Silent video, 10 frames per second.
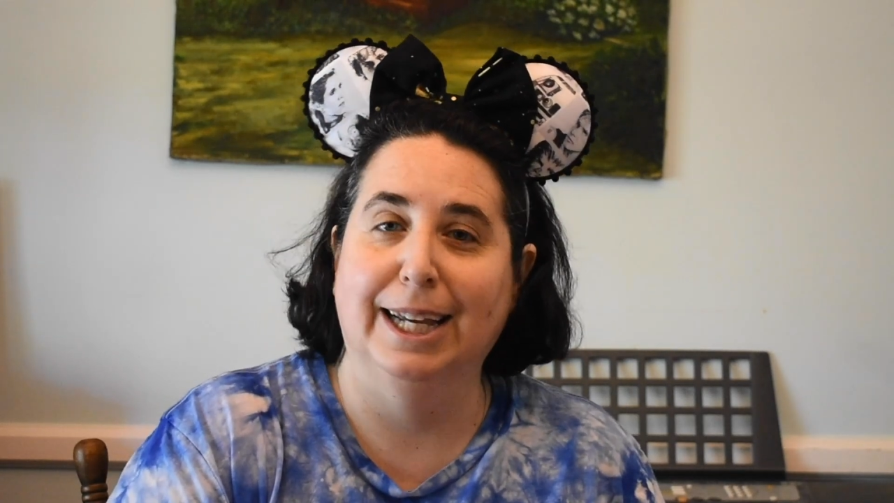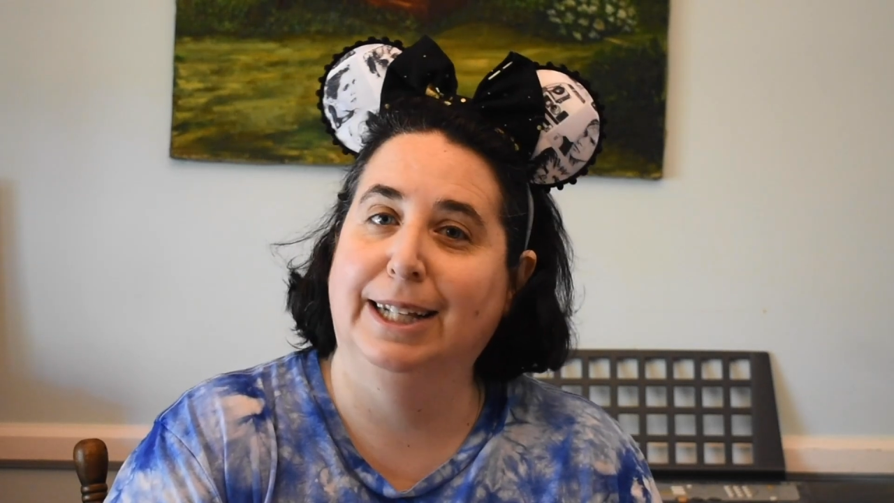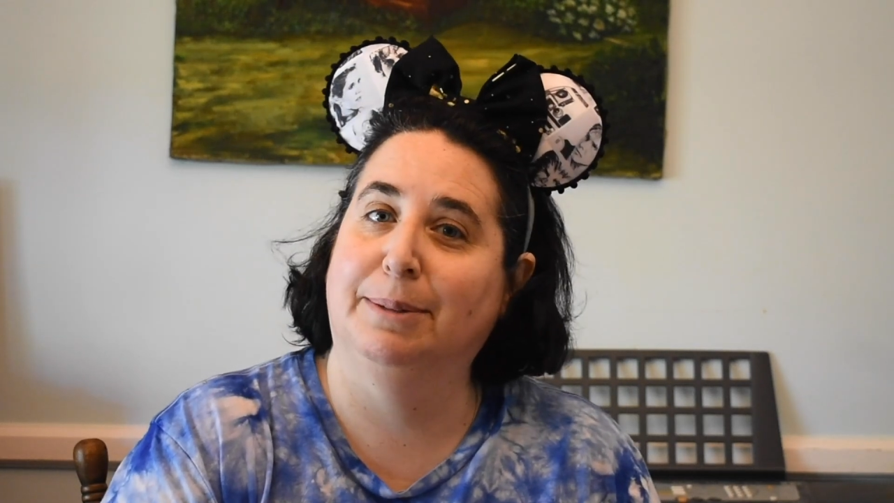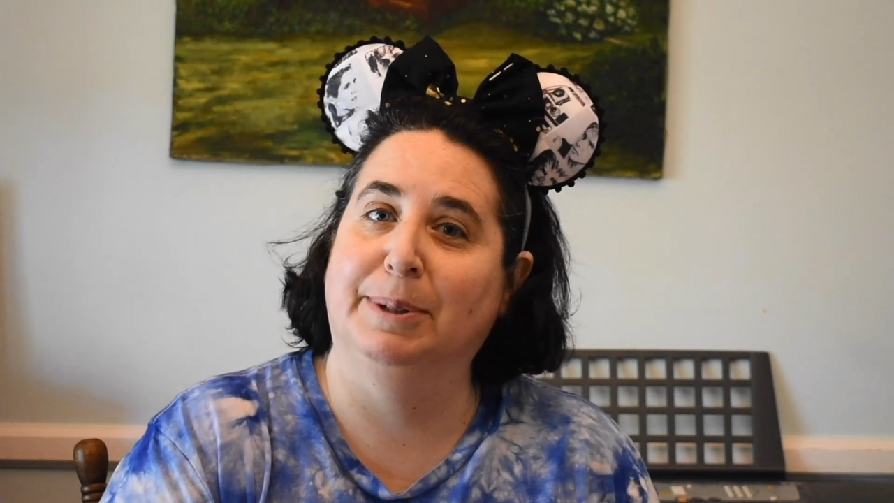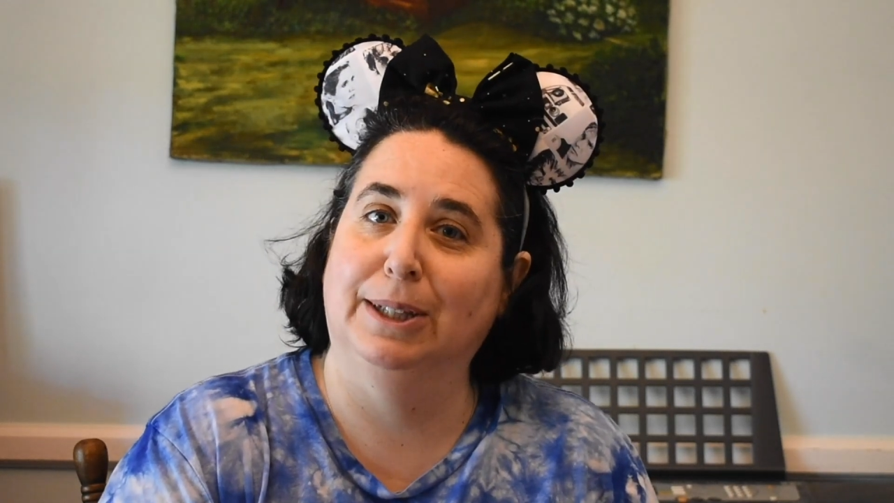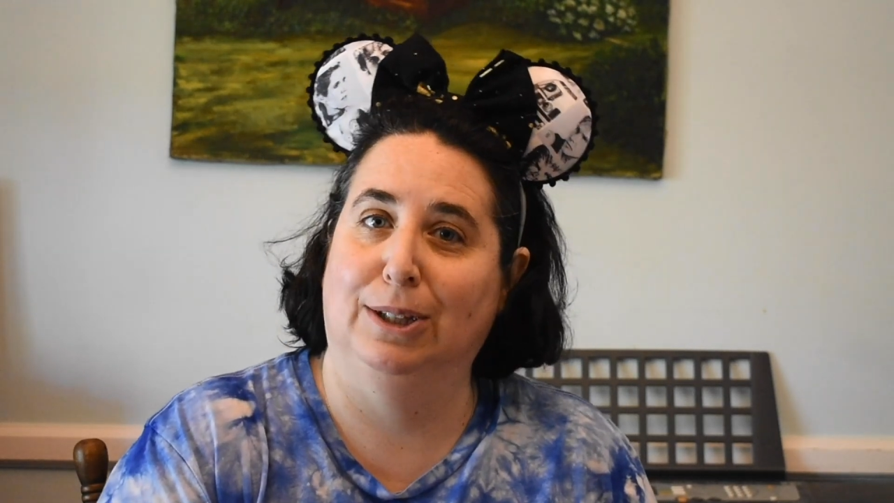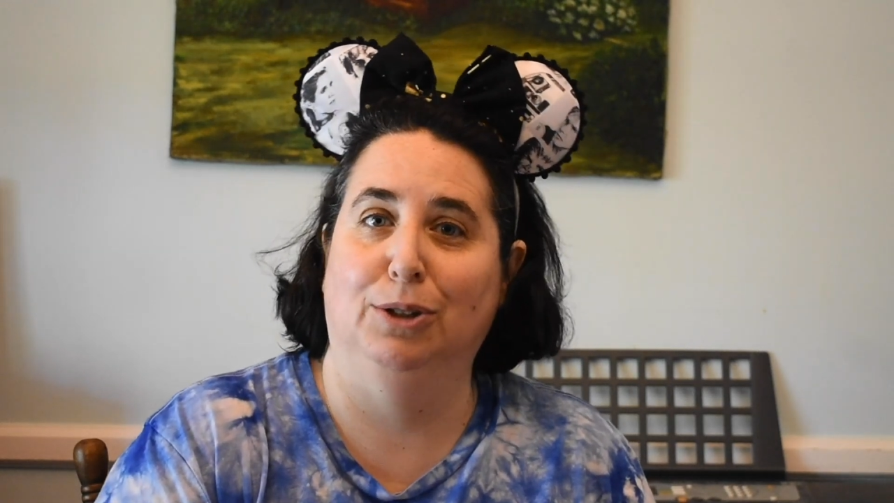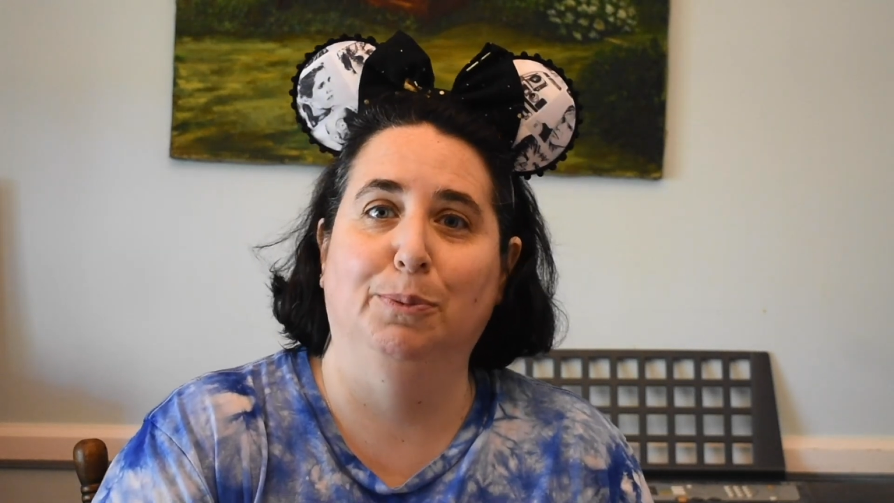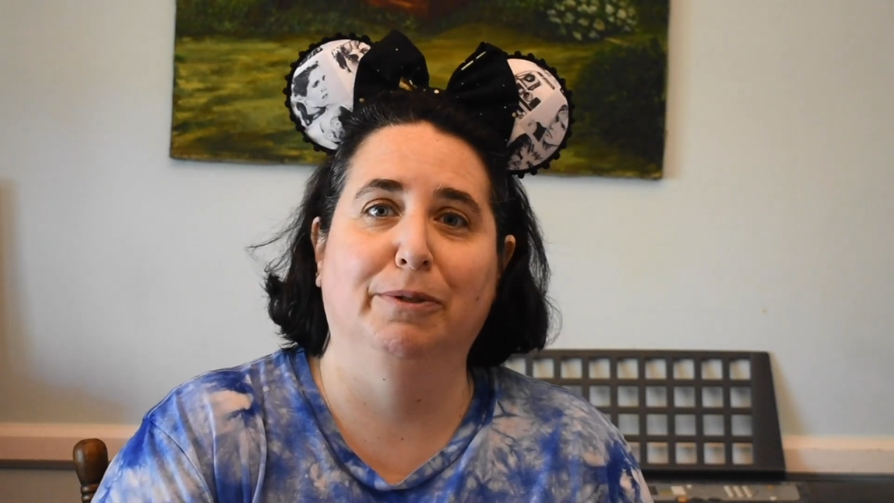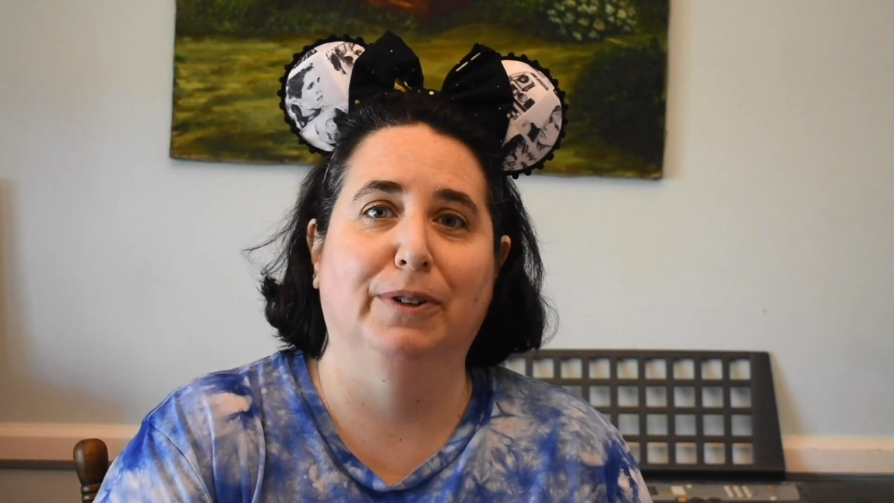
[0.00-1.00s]
It's been
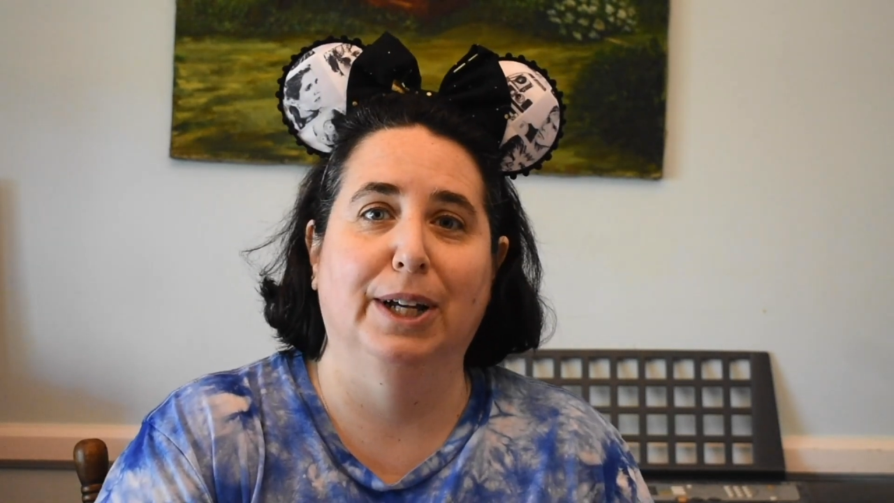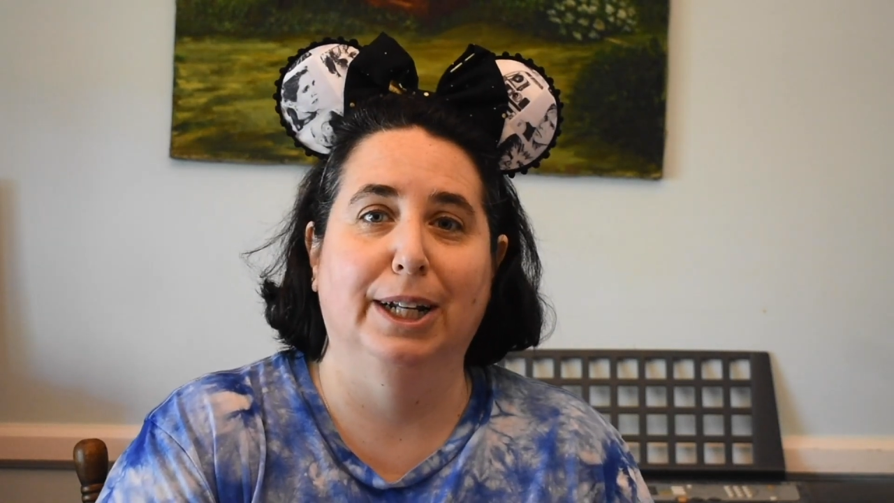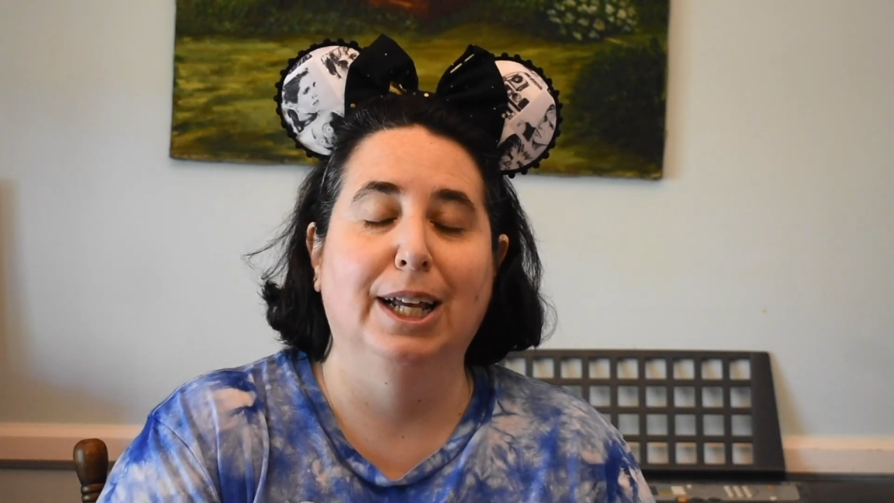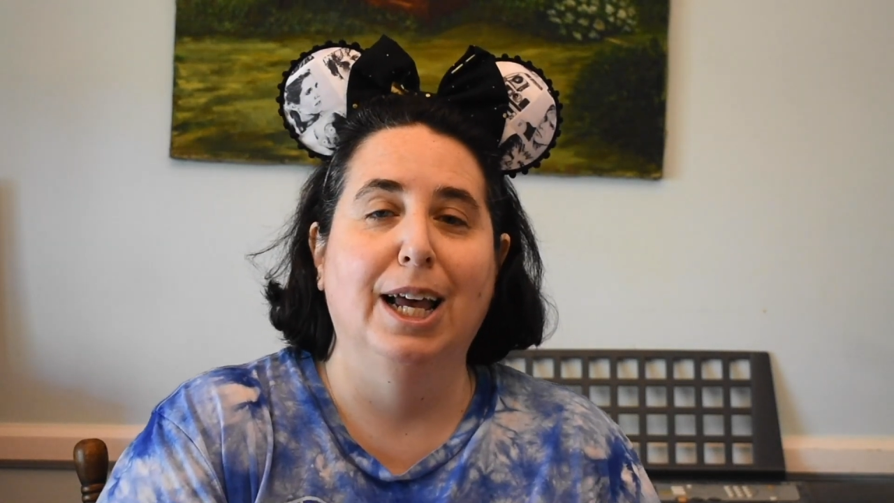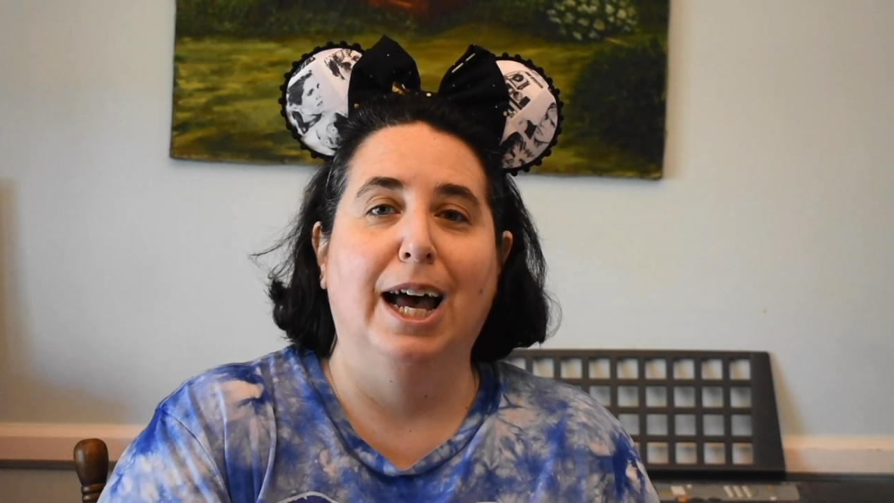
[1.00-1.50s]
super fun.